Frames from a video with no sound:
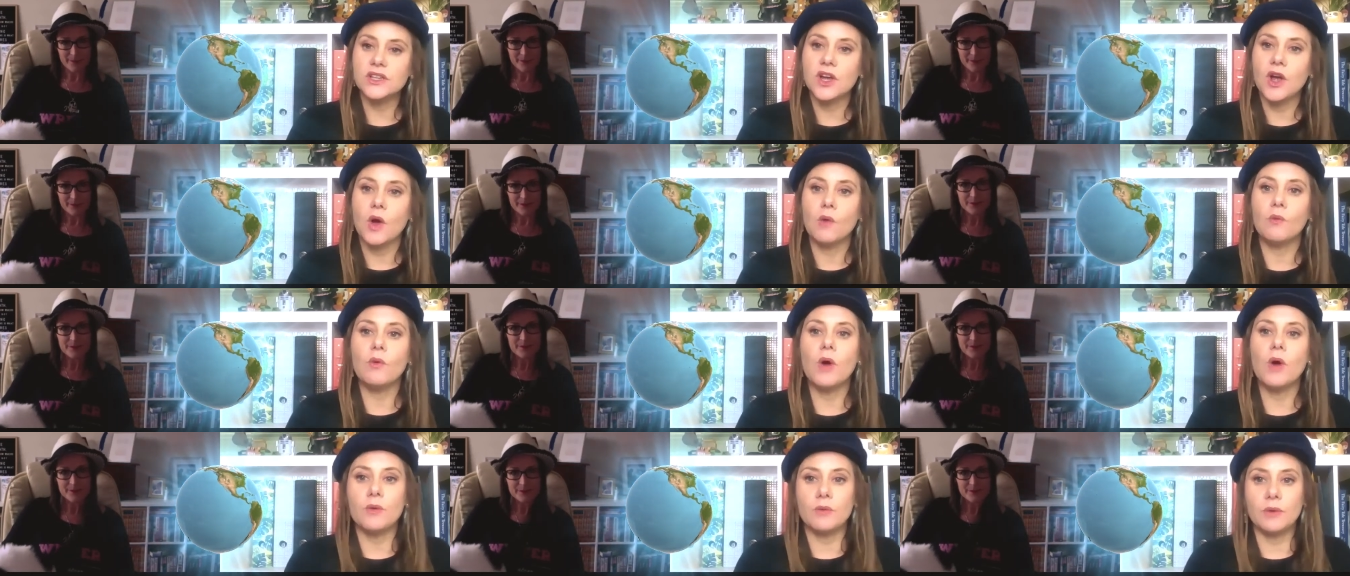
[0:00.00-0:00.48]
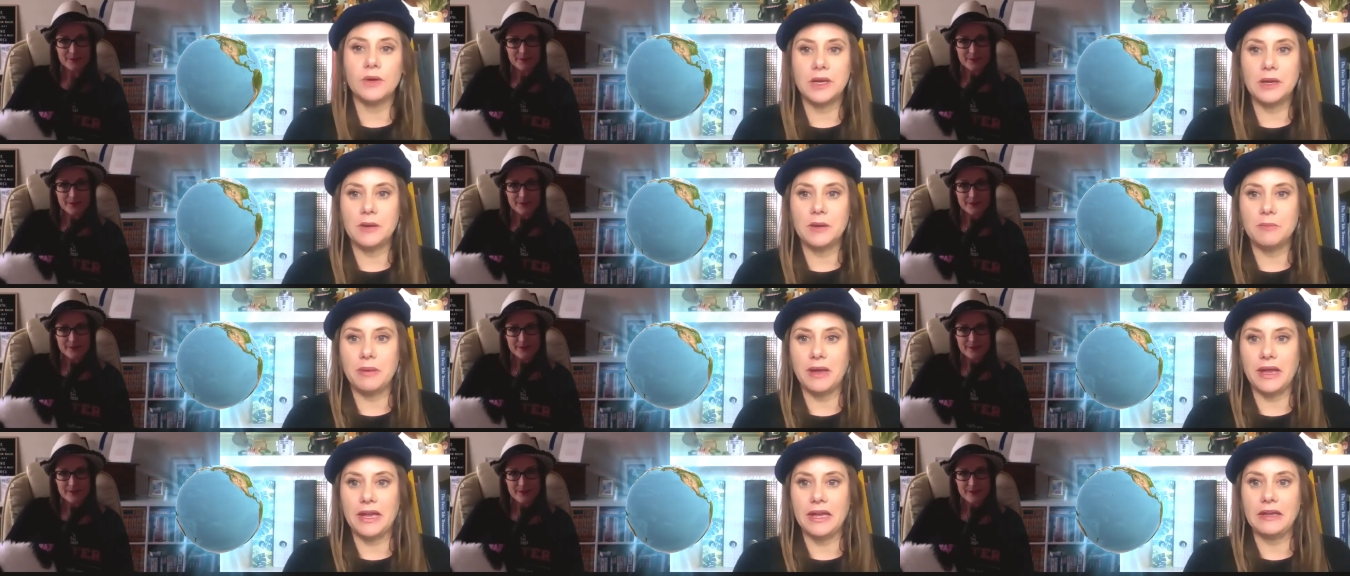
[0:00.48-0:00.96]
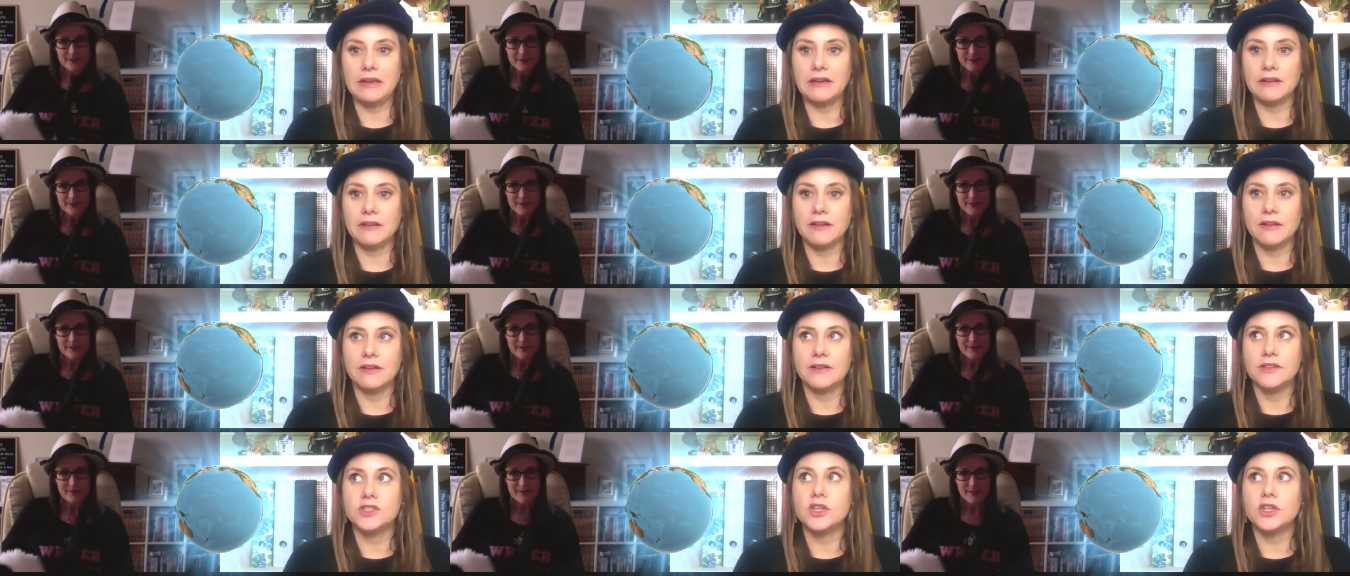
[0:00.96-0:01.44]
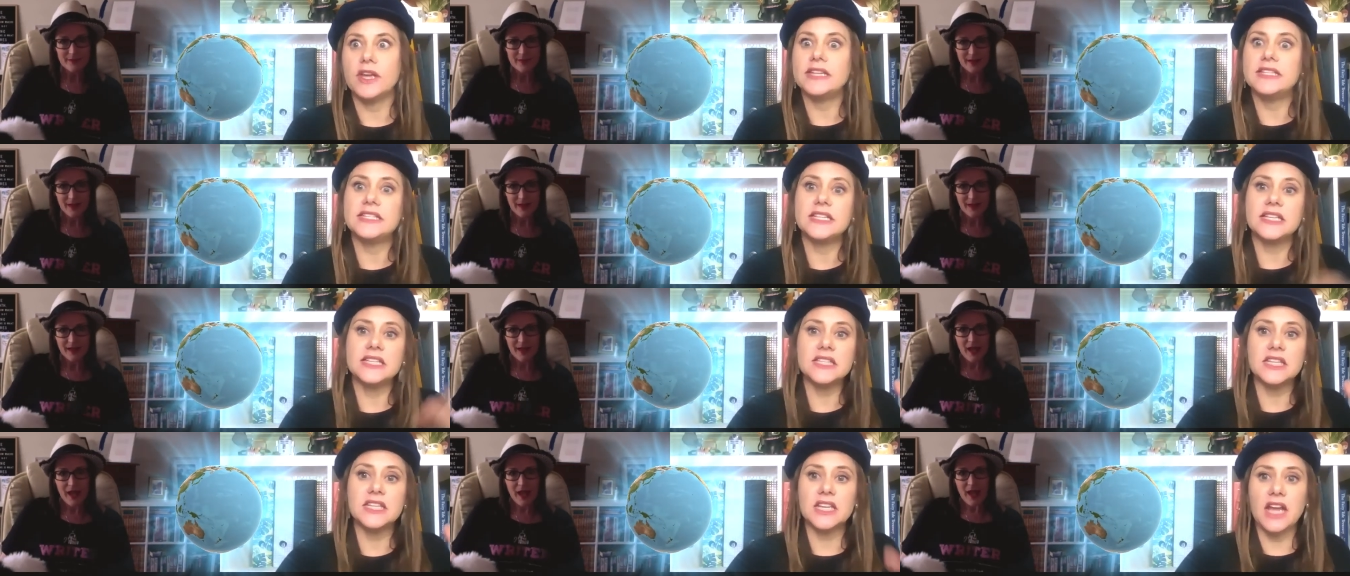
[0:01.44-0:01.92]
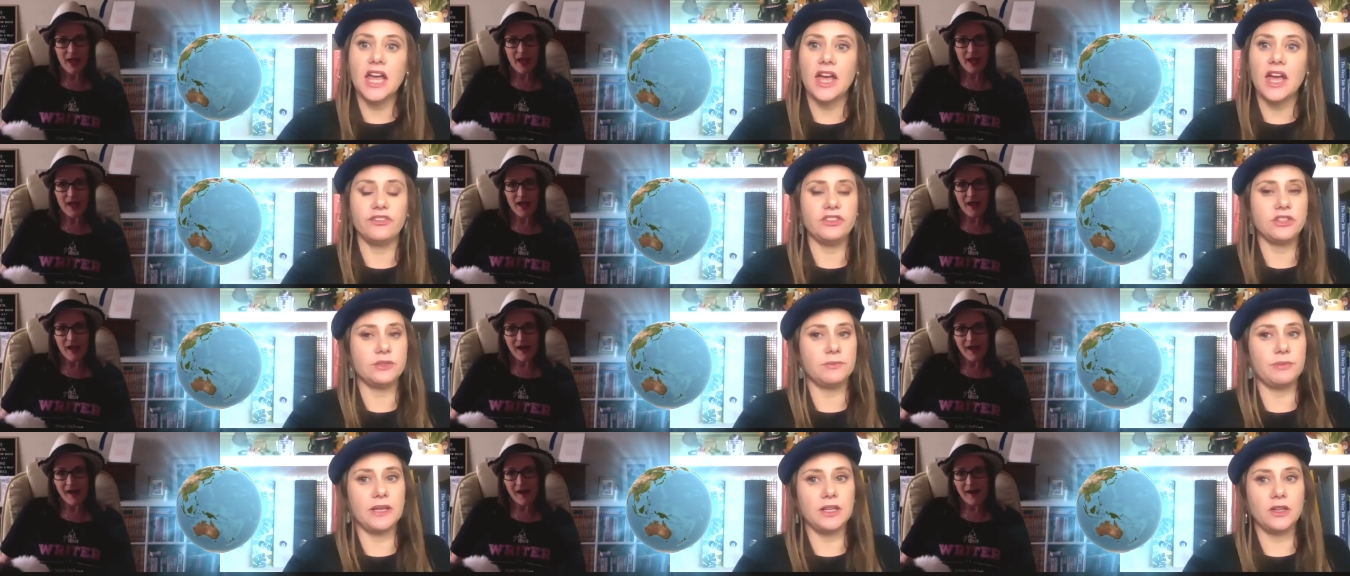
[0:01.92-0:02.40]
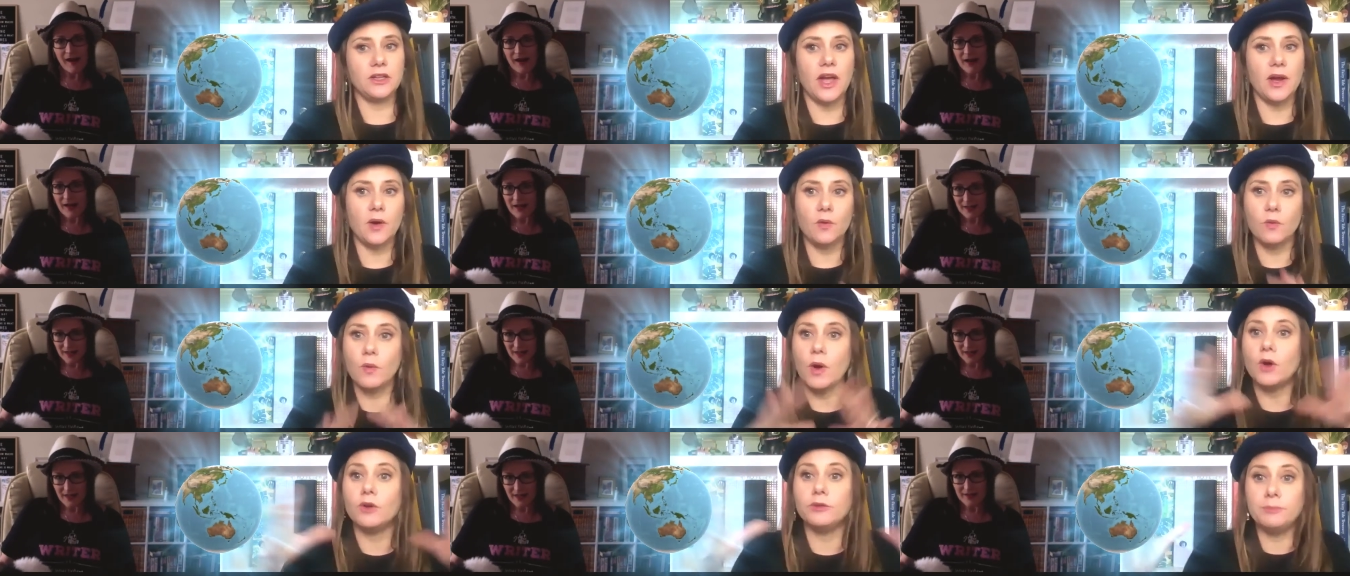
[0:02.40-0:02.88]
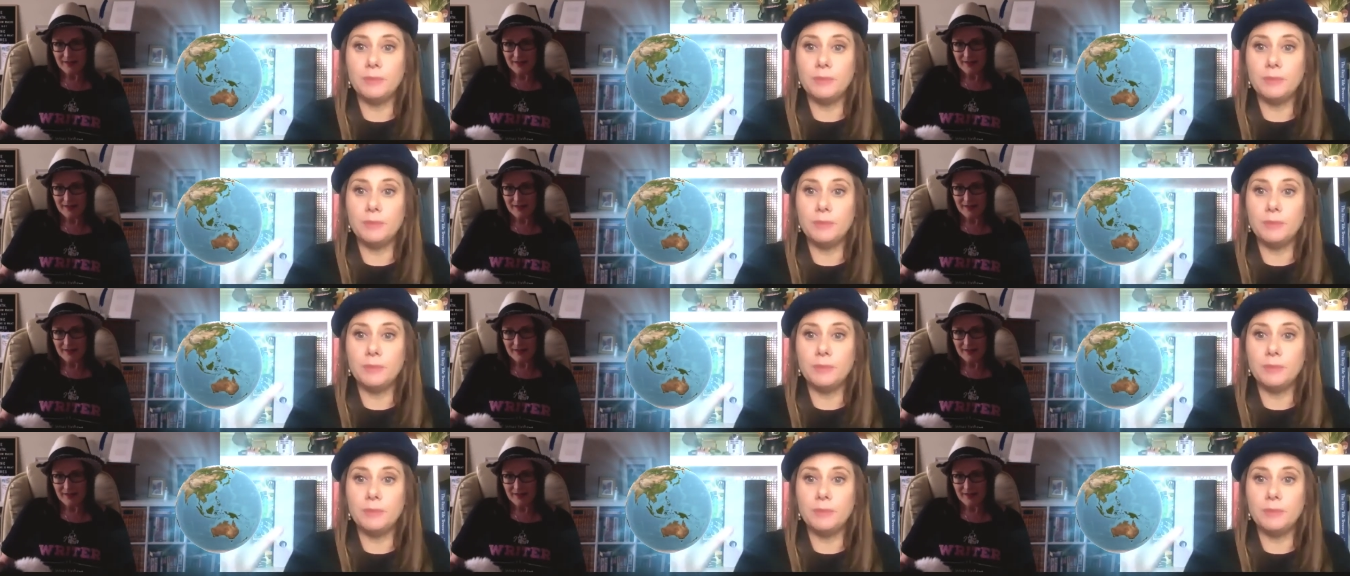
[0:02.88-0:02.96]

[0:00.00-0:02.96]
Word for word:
Speaker 1: what would it be? So it doesn't have to be like world